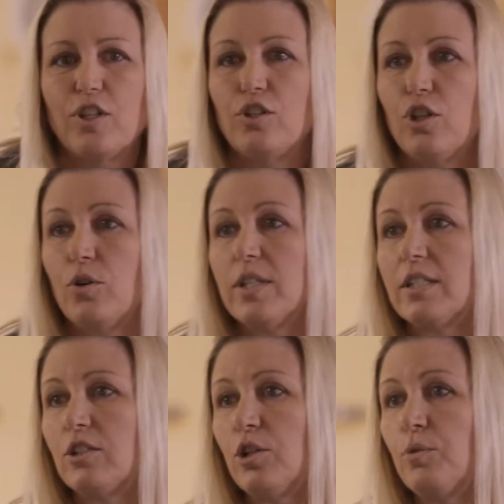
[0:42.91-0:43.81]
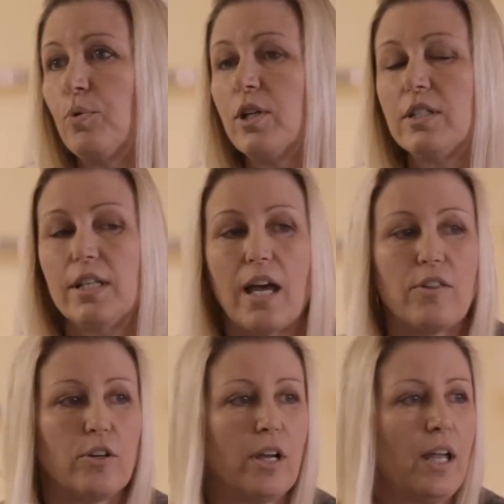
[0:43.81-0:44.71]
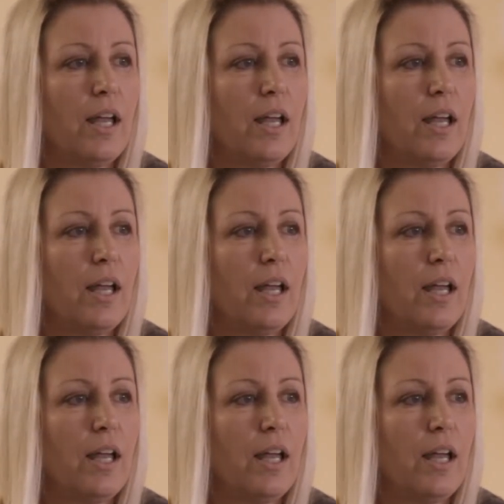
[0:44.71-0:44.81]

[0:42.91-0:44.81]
to do is to put together